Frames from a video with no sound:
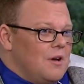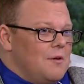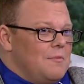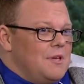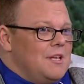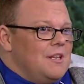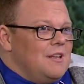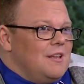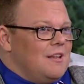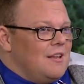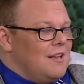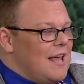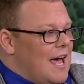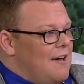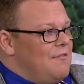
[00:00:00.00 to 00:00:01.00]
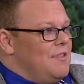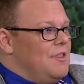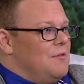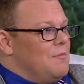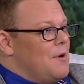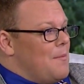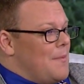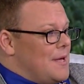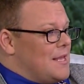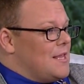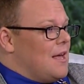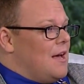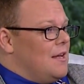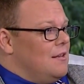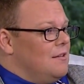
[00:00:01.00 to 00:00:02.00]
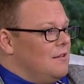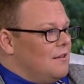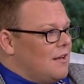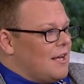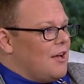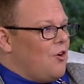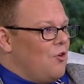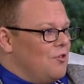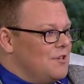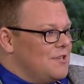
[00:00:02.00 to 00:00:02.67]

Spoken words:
I mean, having them by my side, like all the